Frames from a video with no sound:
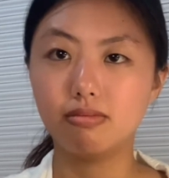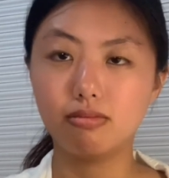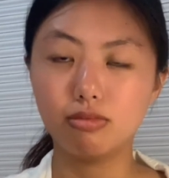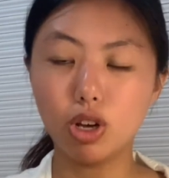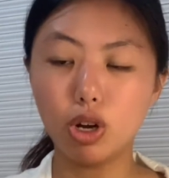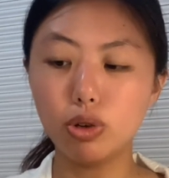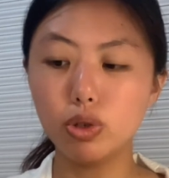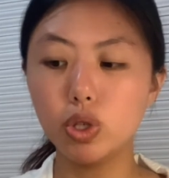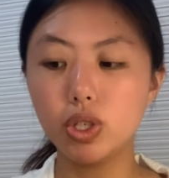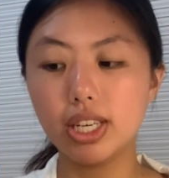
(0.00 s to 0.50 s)

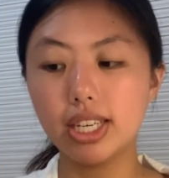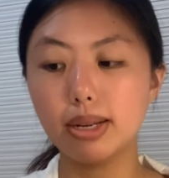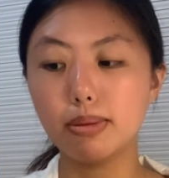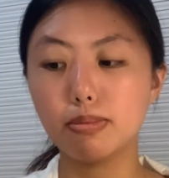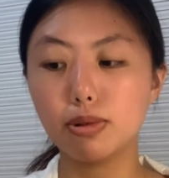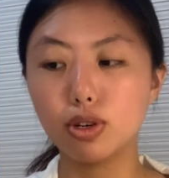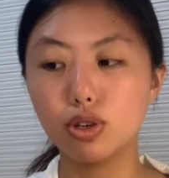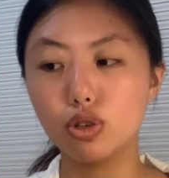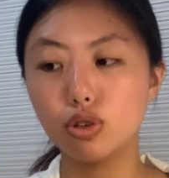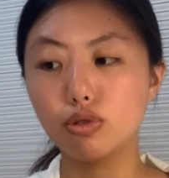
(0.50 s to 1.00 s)
oh, you can
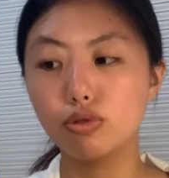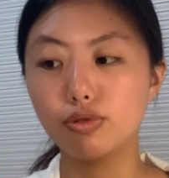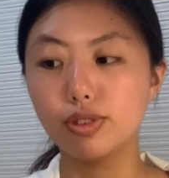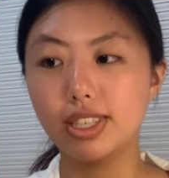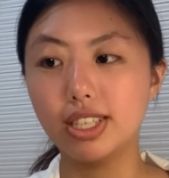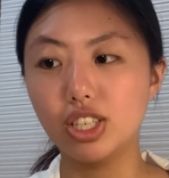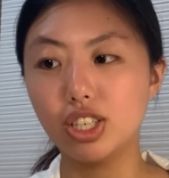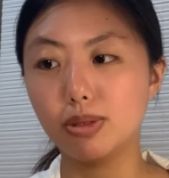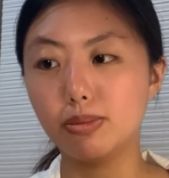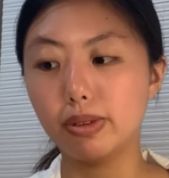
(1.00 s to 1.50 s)
improve
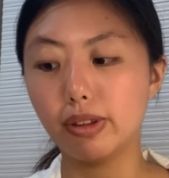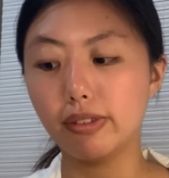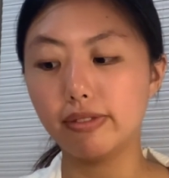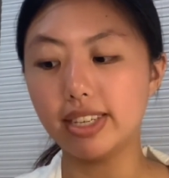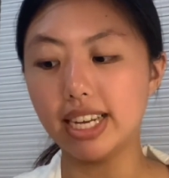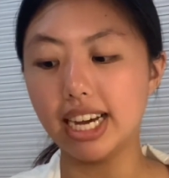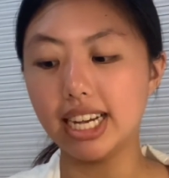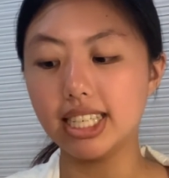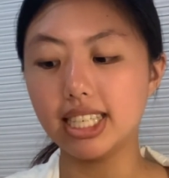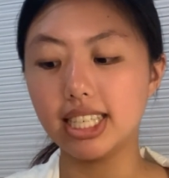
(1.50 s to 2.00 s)
in terms of
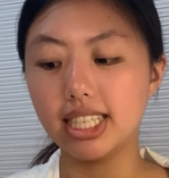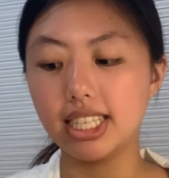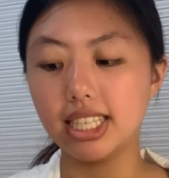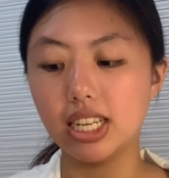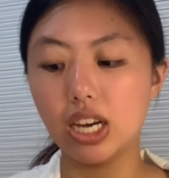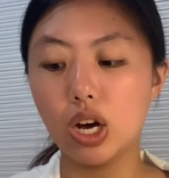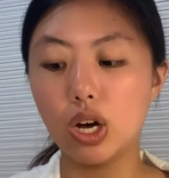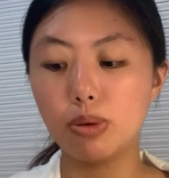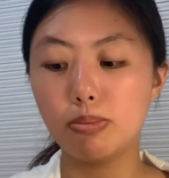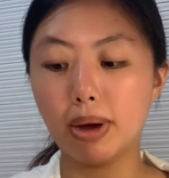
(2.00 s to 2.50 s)
dancing
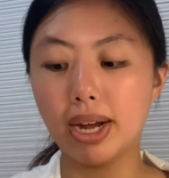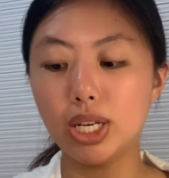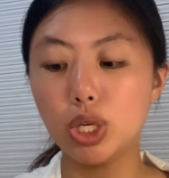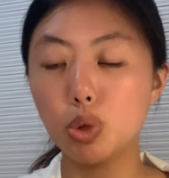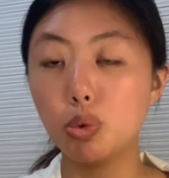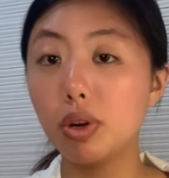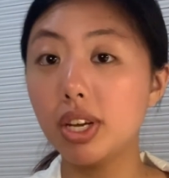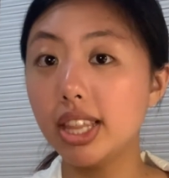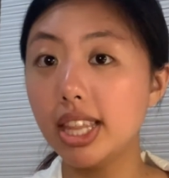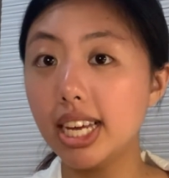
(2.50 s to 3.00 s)
by
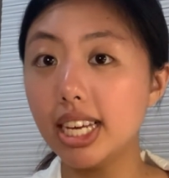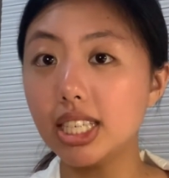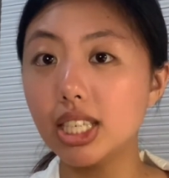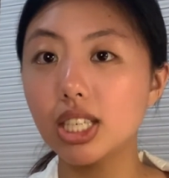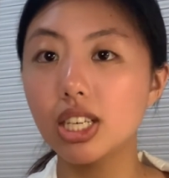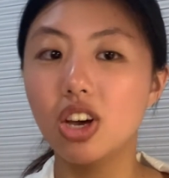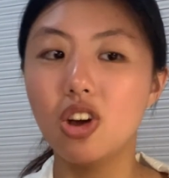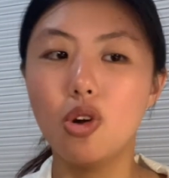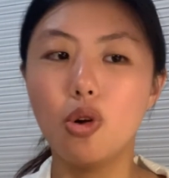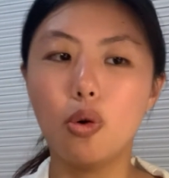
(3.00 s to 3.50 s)
doing this,
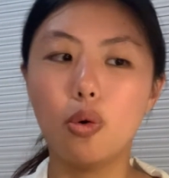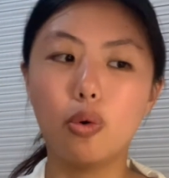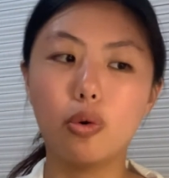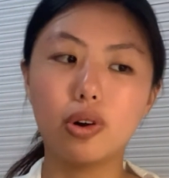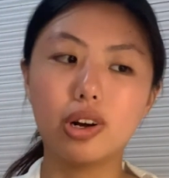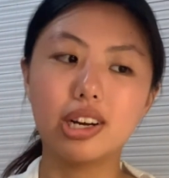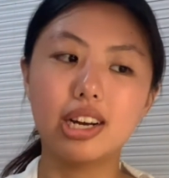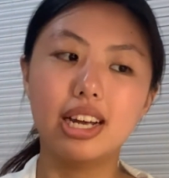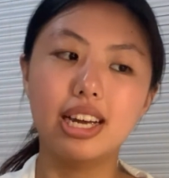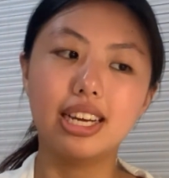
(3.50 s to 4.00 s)

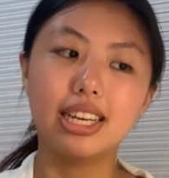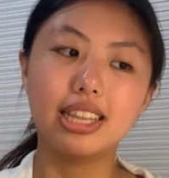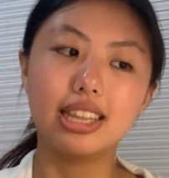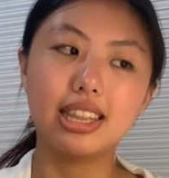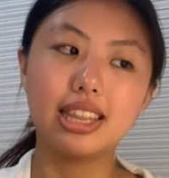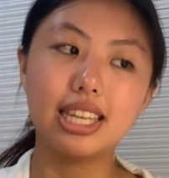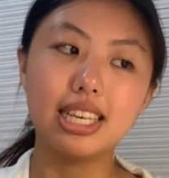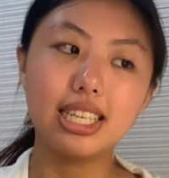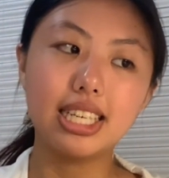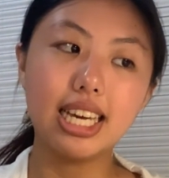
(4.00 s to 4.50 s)
or
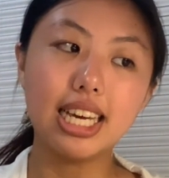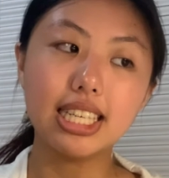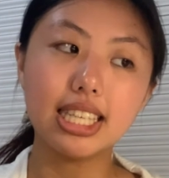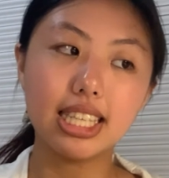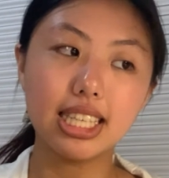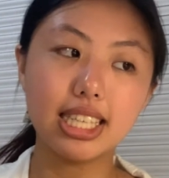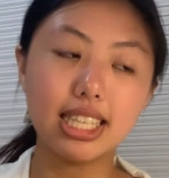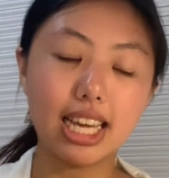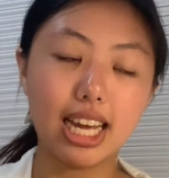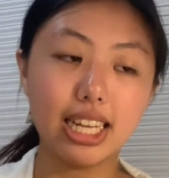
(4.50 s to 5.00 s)
that yes,
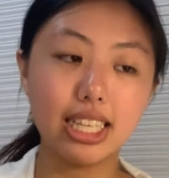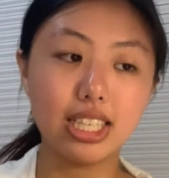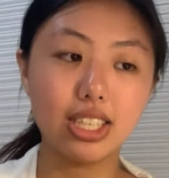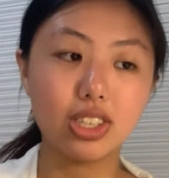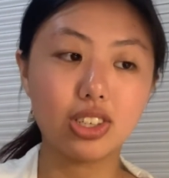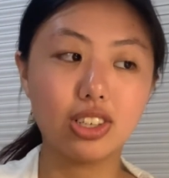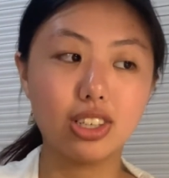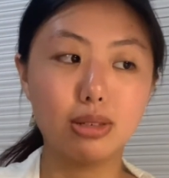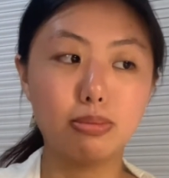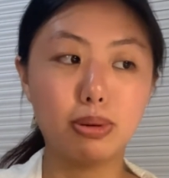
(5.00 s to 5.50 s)
this dance is
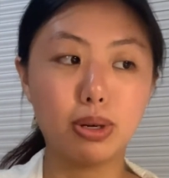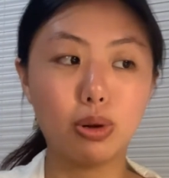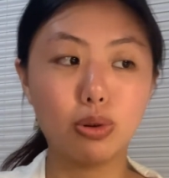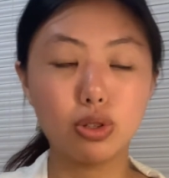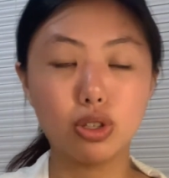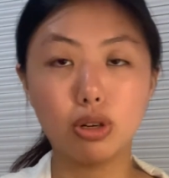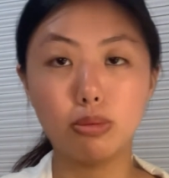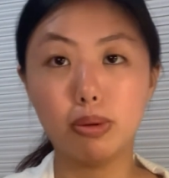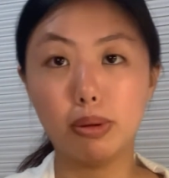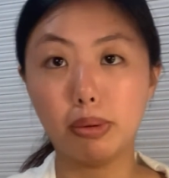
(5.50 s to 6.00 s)
good, but
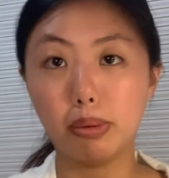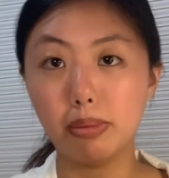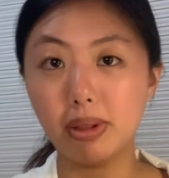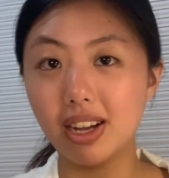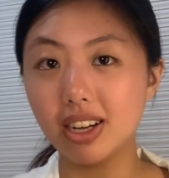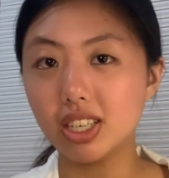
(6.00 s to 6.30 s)
also blah blah blah.